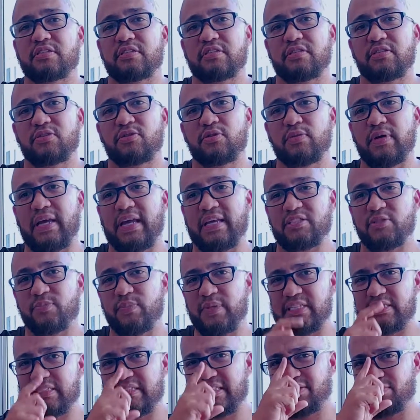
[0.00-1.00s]
to
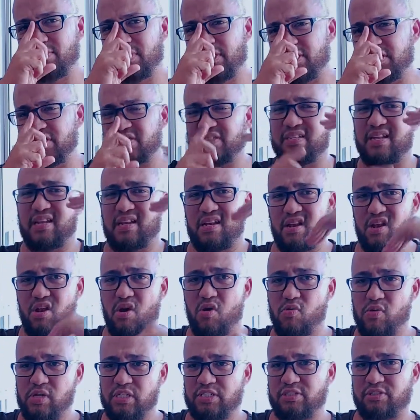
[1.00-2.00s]
SBC, which is the
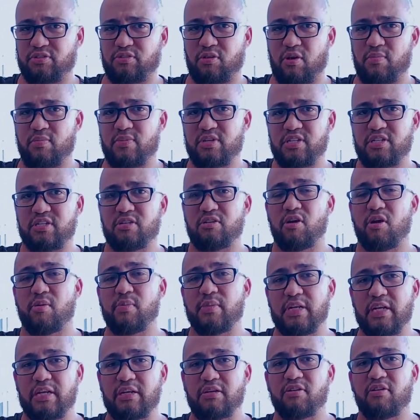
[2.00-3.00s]
lowest common
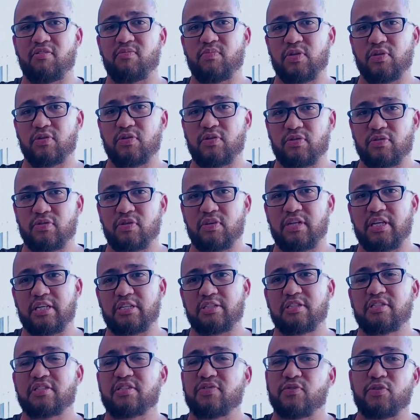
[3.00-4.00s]
denominator of Bluetooth
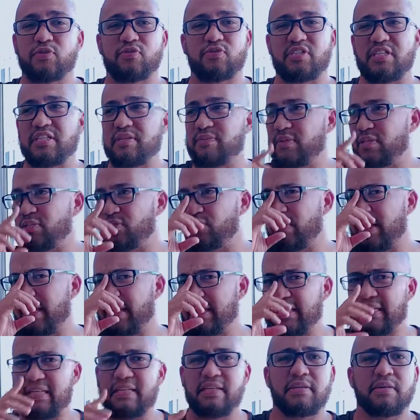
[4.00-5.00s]
connections. If you're streaming to
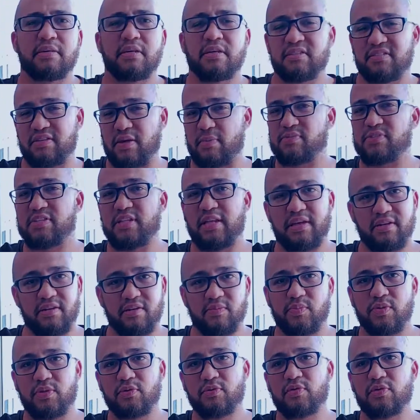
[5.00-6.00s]
any substandard
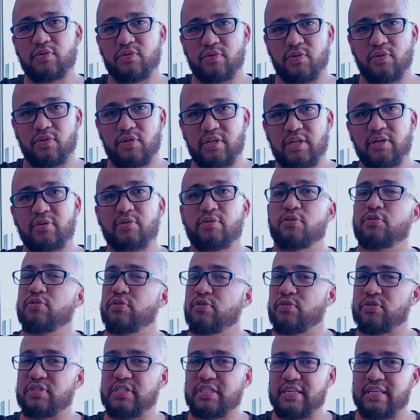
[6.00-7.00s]
Bluetooth audio, you're
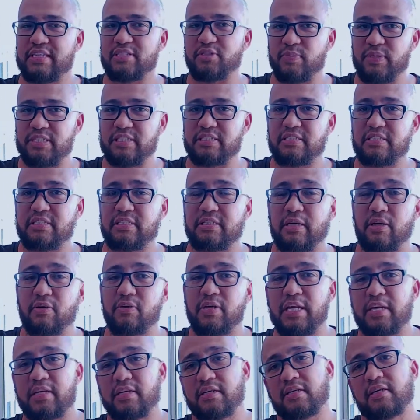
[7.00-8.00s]
using SBC
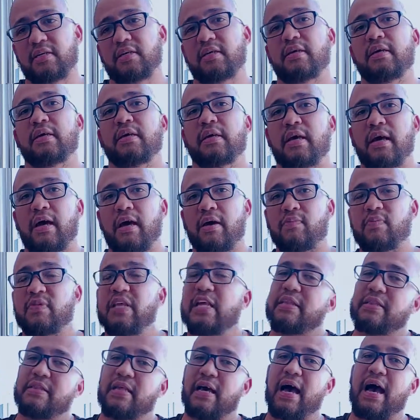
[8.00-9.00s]
codec.
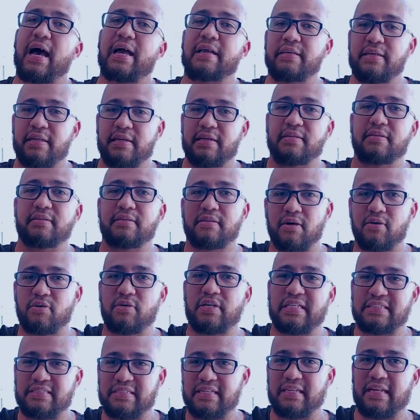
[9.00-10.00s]
Then the higher end
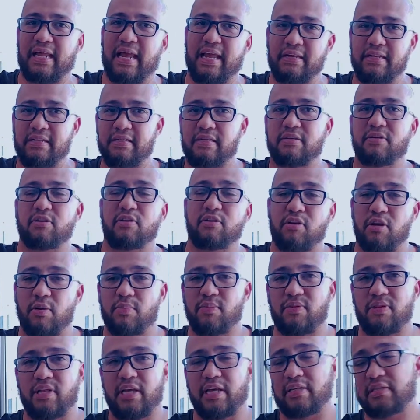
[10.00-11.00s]
codecs get added in on top of
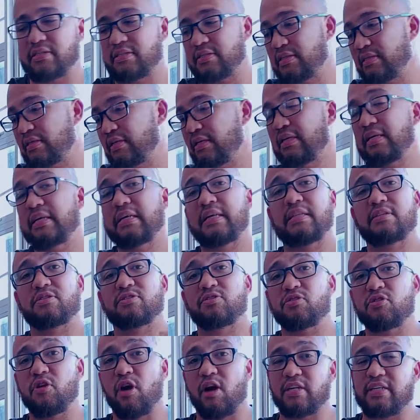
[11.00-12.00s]
that. It's
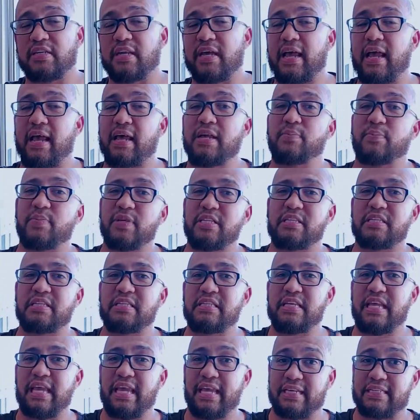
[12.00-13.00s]
It's not
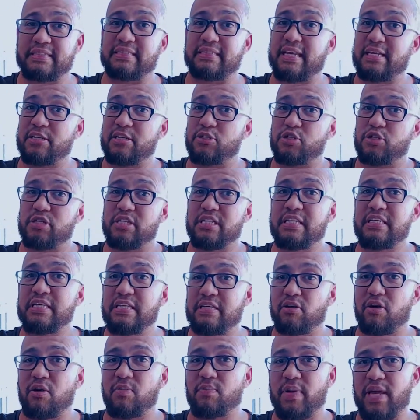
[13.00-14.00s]
aptX HD
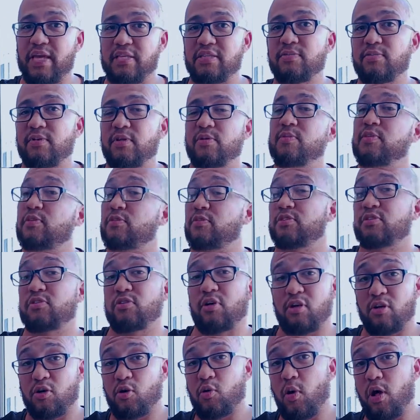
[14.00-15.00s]
compatible because it's
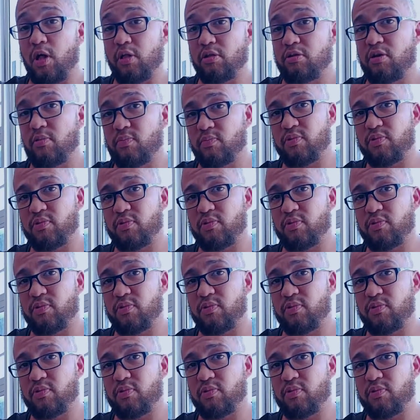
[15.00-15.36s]
not a Qualcomm